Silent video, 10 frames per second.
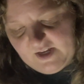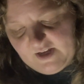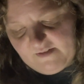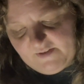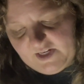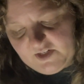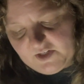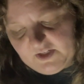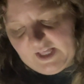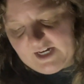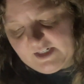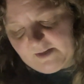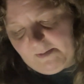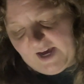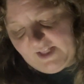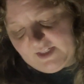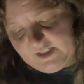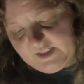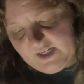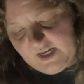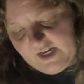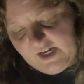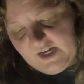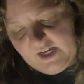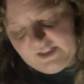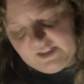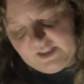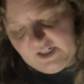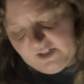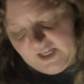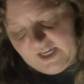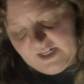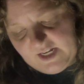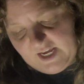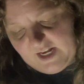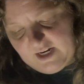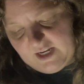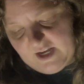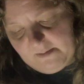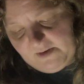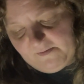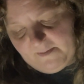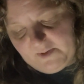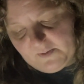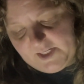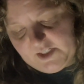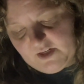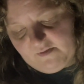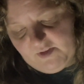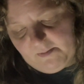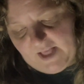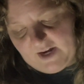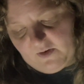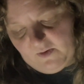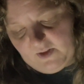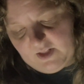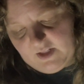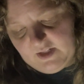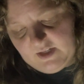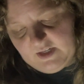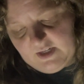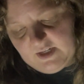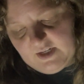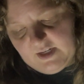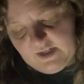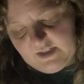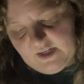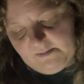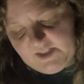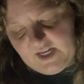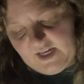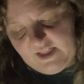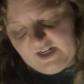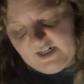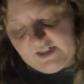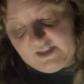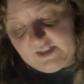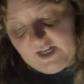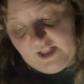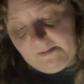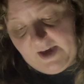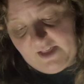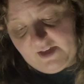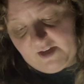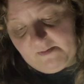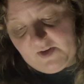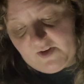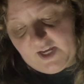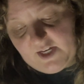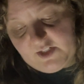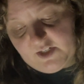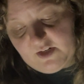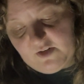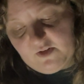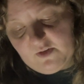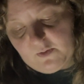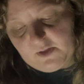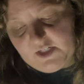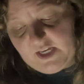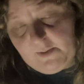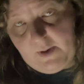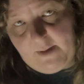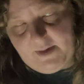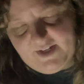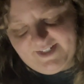of intergalactic pilots, is clearly indicated coming from the region of the black hole. Some say that it is telepathic communication, or T-Web.